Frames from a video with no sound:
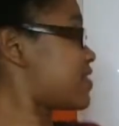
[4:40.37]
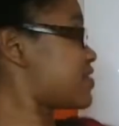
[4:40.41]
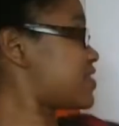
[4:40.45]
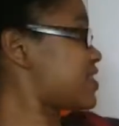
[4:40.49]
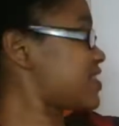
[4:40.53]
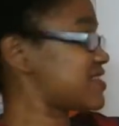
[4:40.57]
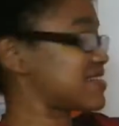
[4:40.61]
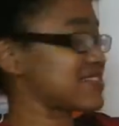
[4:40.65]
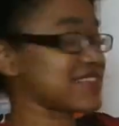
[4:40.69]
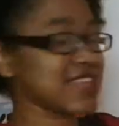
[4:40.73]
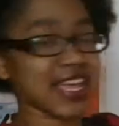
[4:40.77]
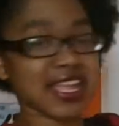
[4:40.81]

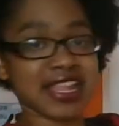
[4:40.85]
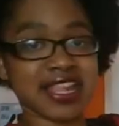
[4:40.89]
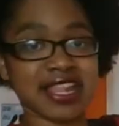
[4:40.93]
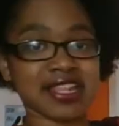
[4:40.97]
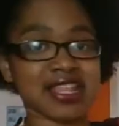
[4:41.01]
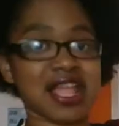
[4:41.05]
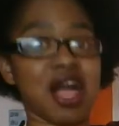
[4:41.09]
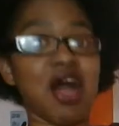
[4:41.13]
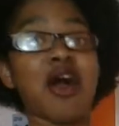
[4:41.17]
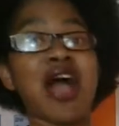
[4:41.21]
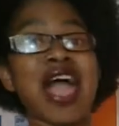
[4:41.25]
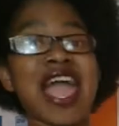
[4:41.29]
This section
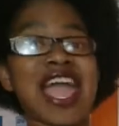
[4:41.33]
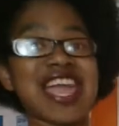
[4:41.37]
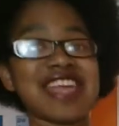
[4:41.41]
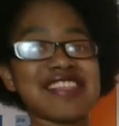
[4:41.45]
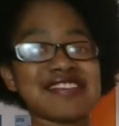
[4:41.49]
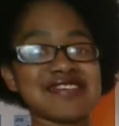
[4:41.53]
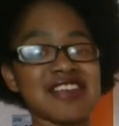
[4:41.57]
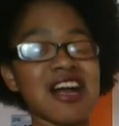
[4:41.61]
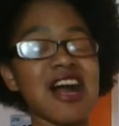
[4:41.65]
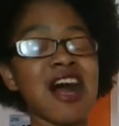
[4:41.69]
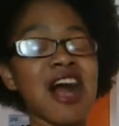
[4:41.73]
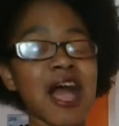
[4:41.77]
now, 8
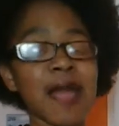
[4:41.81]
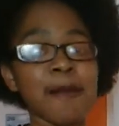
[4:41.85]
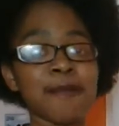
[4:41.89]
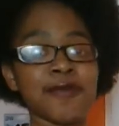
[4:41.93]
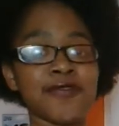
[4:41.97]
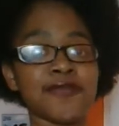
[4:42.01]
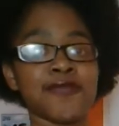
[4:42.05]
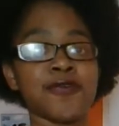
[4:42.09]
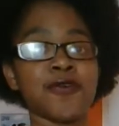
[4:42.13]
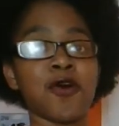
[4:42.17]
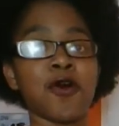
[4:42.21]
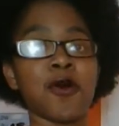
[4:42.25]
times
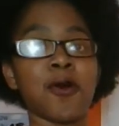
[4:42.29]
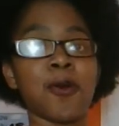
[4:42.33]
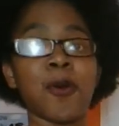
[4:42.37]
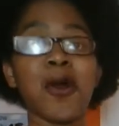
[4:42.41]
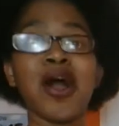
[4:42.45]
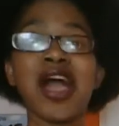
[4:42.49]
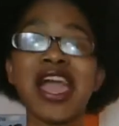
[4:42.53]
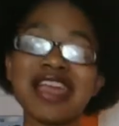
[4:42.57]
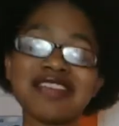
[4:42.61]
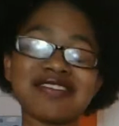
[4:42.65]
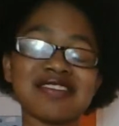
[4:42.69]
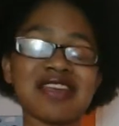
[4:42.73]
4. Well,
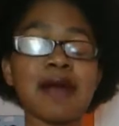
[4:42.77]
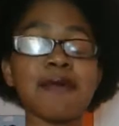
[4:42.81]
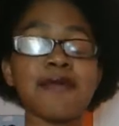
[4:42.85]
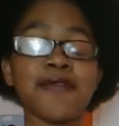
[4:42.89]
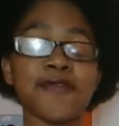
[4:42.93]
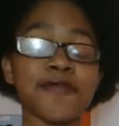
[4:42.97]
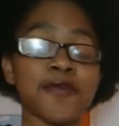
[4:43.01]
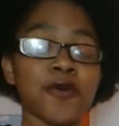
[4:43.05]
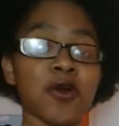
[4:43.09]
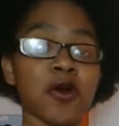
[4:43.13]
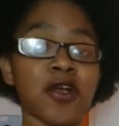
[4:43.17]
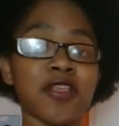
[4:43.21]
8 times
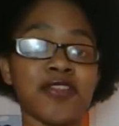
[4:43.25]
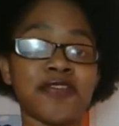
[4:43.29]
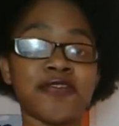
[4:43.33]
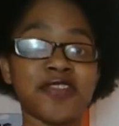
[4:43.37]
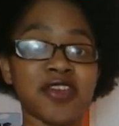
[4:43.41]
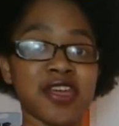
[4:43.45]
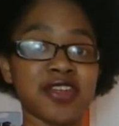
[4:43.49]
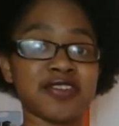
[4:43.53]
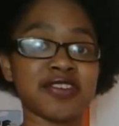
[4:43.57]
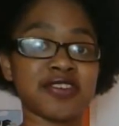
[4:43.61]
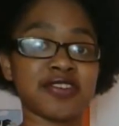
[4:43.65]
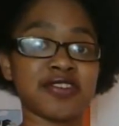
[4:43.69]
4 is
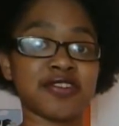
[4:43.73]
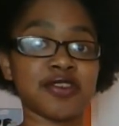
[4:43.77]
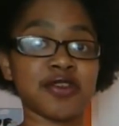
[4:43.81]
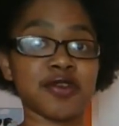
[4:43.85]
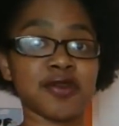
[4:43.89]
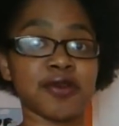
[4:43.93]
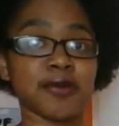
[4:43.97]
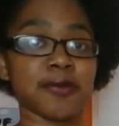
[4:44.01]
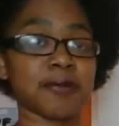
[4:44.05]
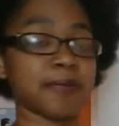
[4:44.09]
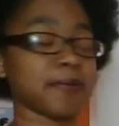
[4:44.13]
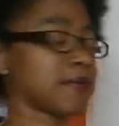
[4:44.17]

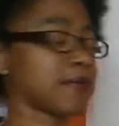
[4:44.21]
32.